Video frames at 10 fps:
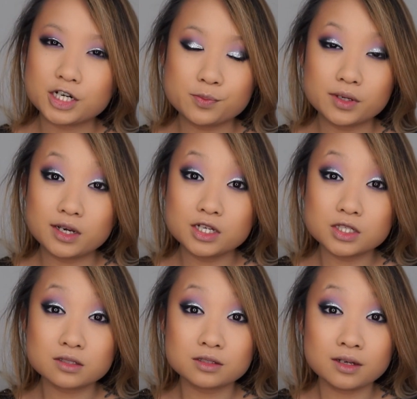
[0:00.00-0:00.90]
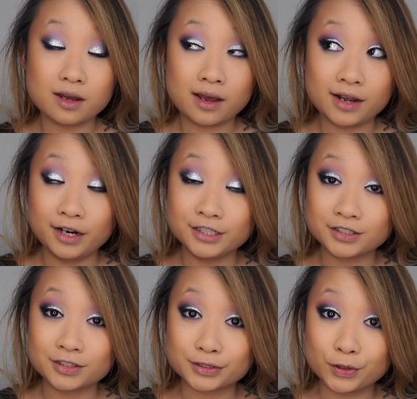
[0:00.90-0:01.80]
Because the eyes
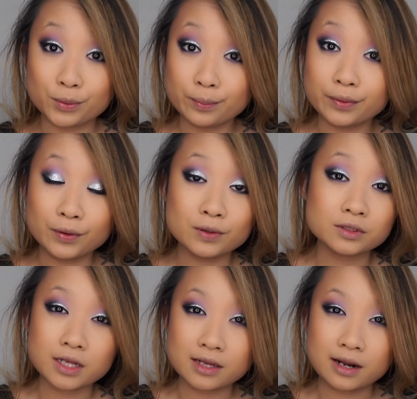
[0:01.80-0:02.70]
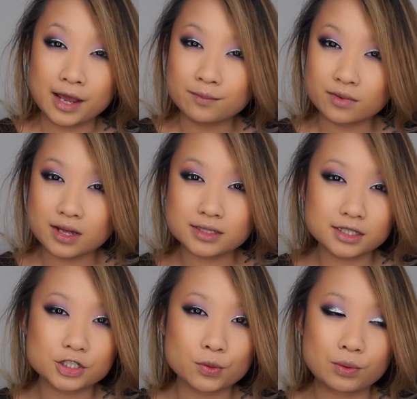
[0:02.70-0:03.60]
are so bold and I'm not
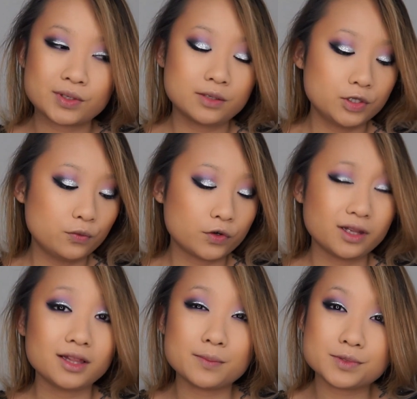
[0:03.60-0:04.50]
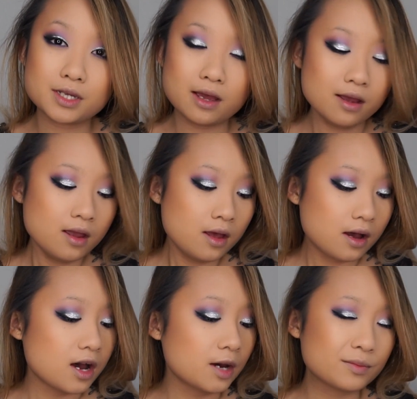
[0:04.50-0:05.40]
exactly sure what we're going to do for the lips yet,
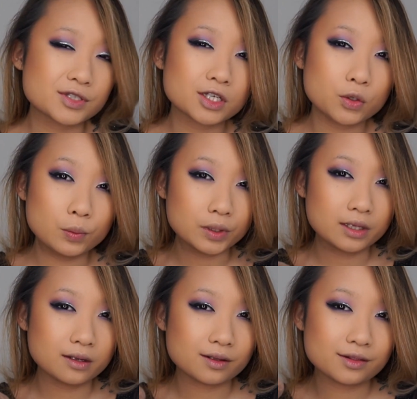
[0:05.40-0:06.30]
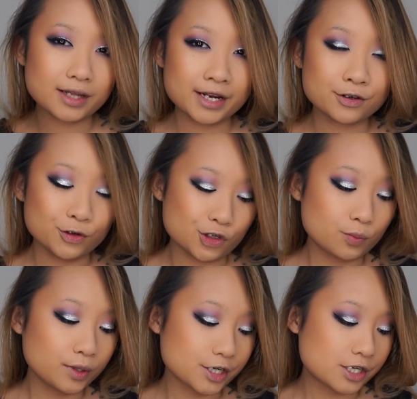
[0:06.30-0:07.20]
I'm just going to go with the light neutral
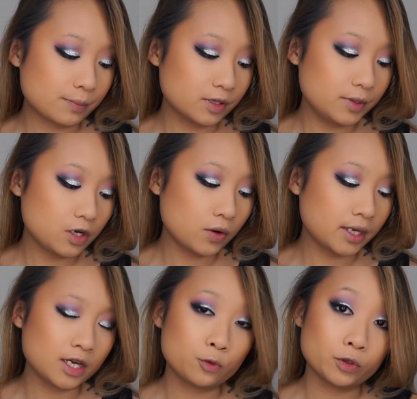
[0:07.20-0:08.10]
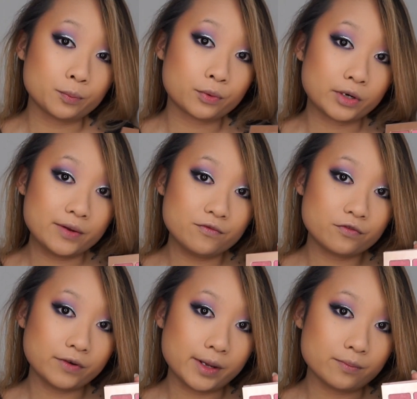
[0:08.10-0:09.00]
blush. I'm going to be going in with Prim
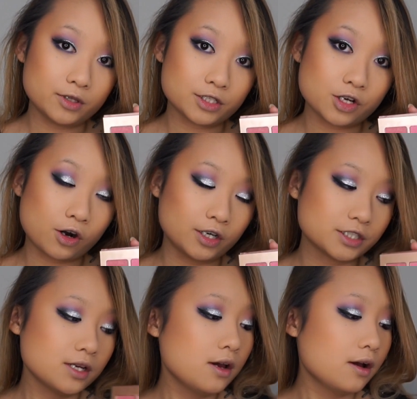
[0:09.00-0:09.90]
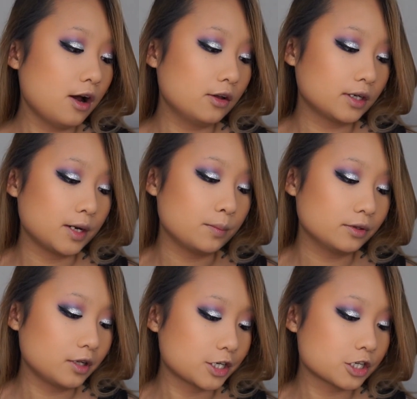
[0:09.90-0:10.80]
from the Tarte Holiday
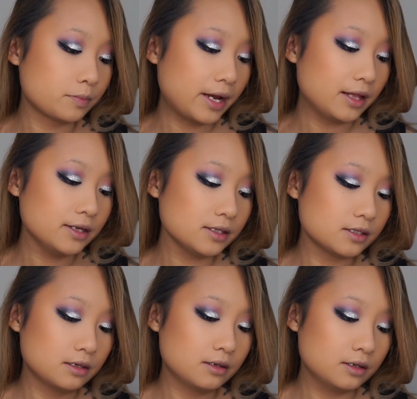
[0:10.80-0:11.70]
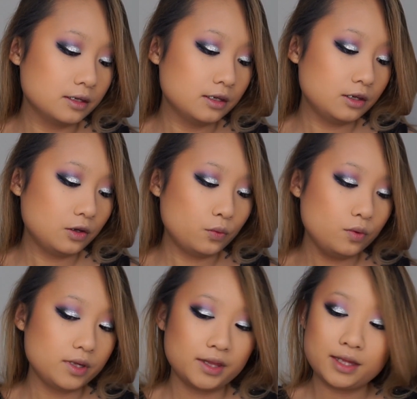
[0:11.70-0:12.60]
Blush Palette
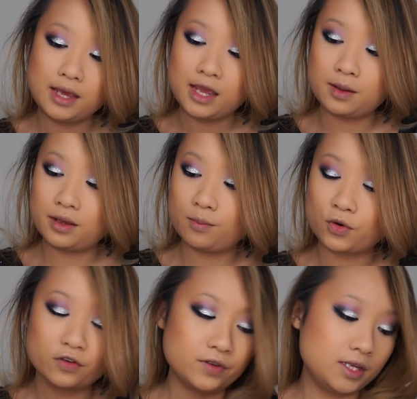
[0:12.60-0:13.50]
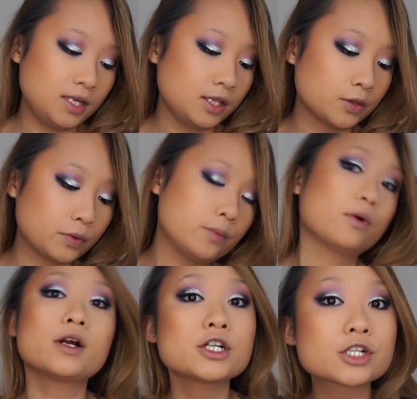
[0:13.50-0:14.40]
with a Morphe E3
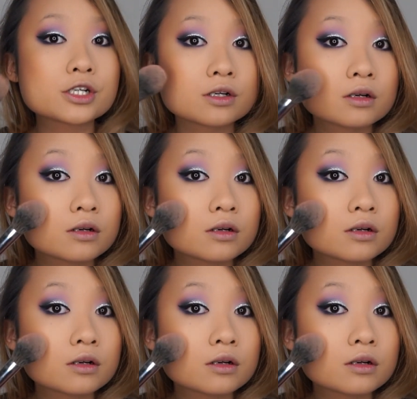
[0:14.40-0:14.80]
brush.